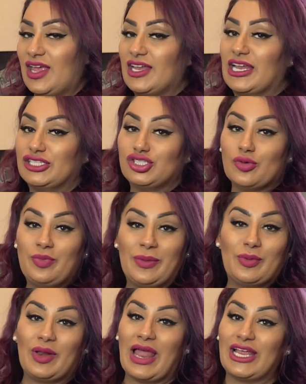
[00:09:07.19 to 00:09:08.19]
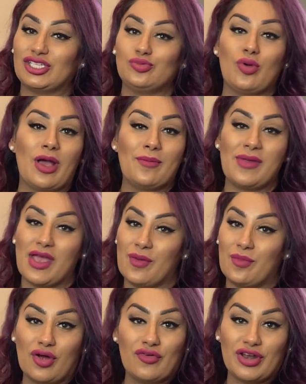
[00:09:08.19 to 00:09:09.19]
Now some people like to put a bit of
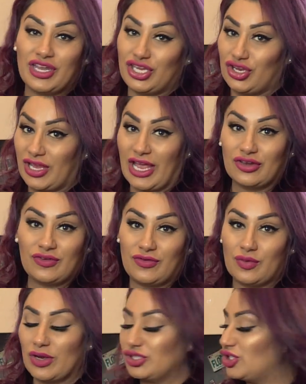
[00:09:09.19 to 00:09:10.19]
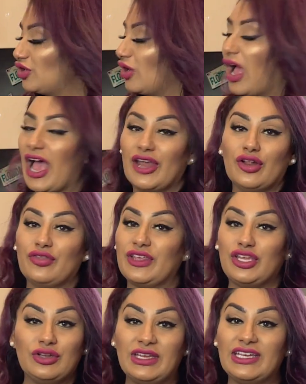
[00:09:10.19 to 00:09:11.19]
butter on it. You can if you want to. I don't
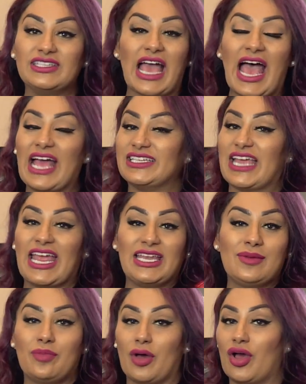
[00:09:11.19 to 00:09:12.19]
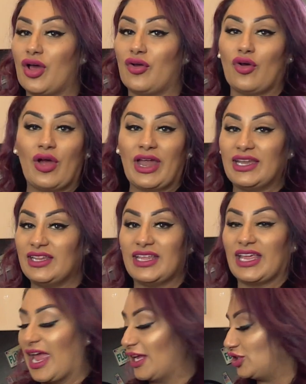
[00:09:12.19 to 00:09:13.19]
think you need to add any butter or
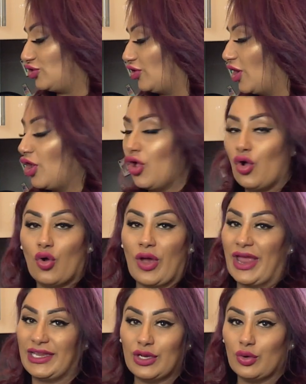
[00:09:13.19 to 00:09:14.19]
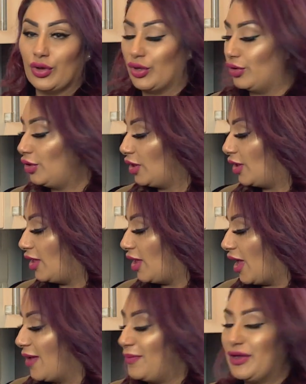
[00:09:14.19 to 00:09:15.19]
anything extra or any oil
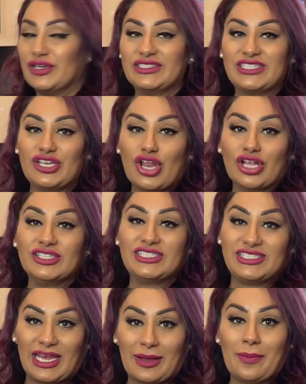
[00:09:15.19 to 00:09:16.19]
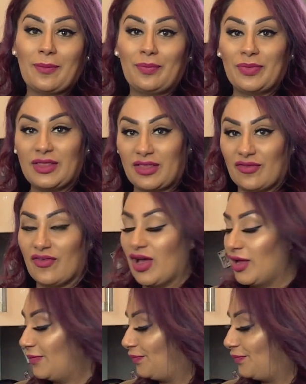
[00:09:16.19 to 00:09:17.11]
because it's a non-stick tawa.